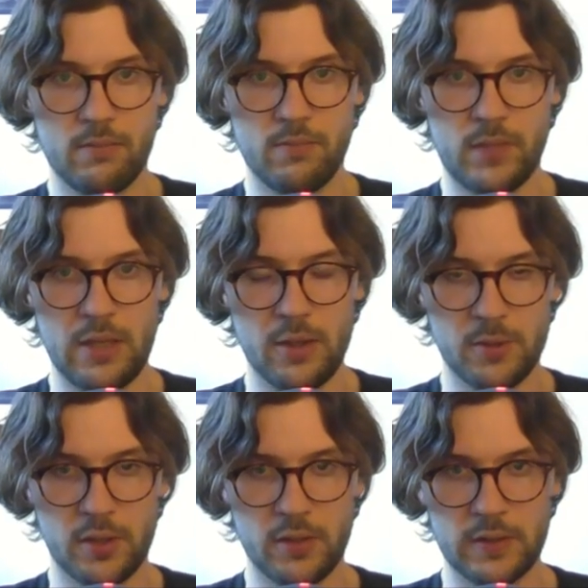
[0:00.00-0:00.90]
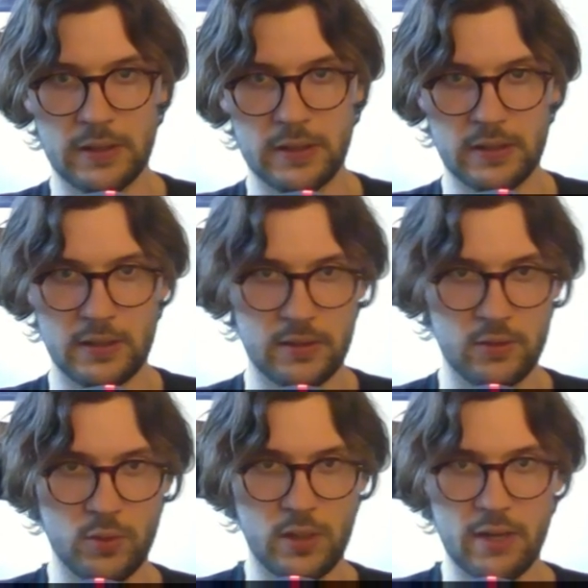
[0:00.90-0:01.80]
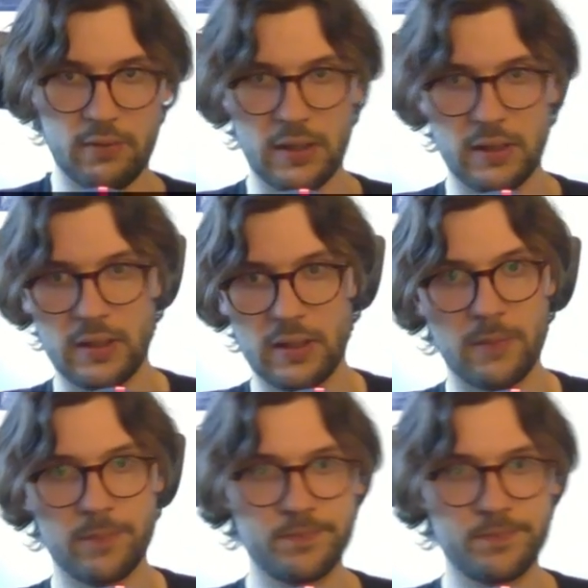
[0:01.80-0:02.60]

Here I'm trying to think, do I have any